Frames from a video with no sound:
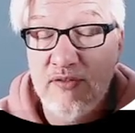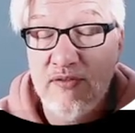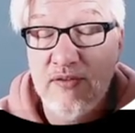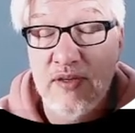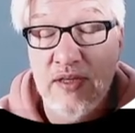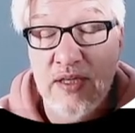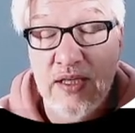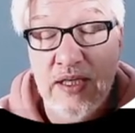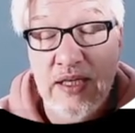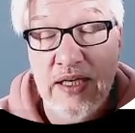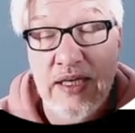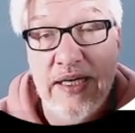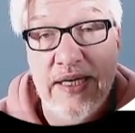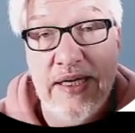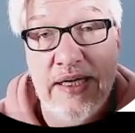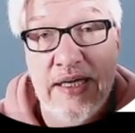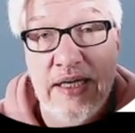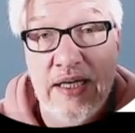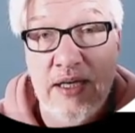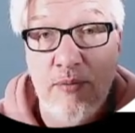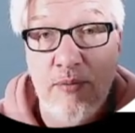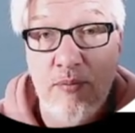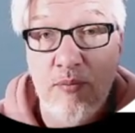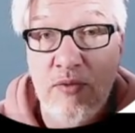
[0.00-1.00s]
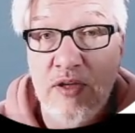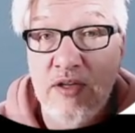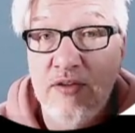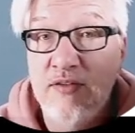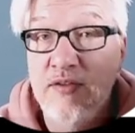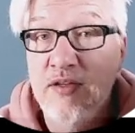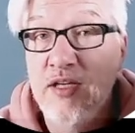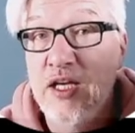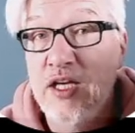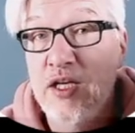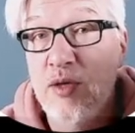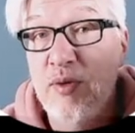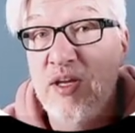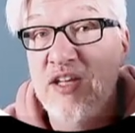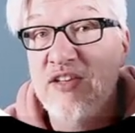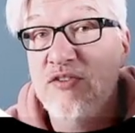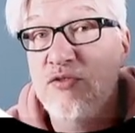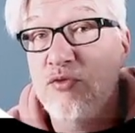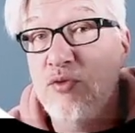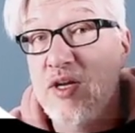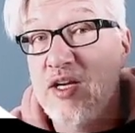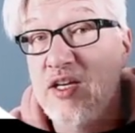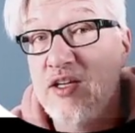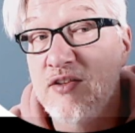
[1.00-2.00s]
Um, in the AWS trainings,
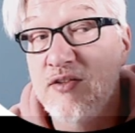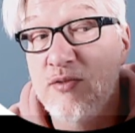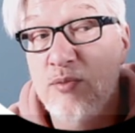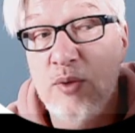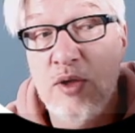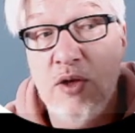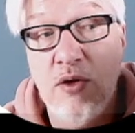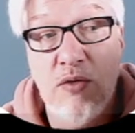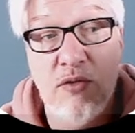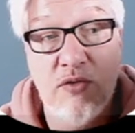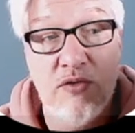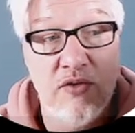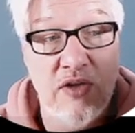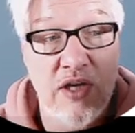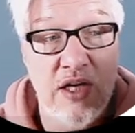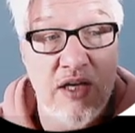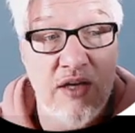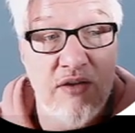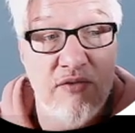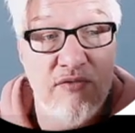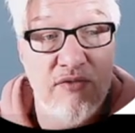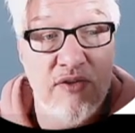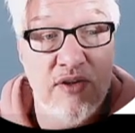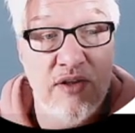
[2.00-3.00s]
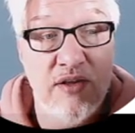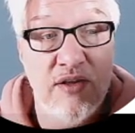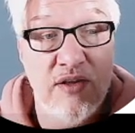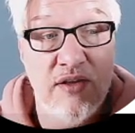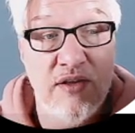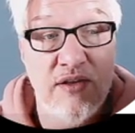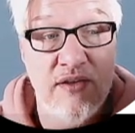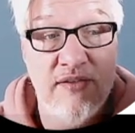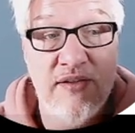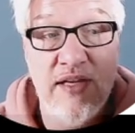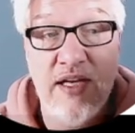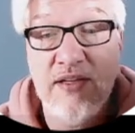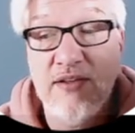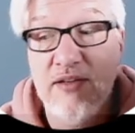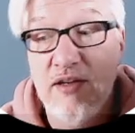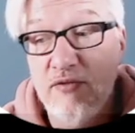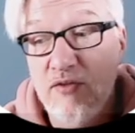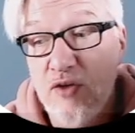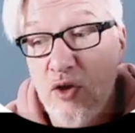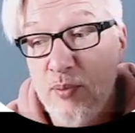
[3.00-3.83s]
we also have uh, SecDevOps.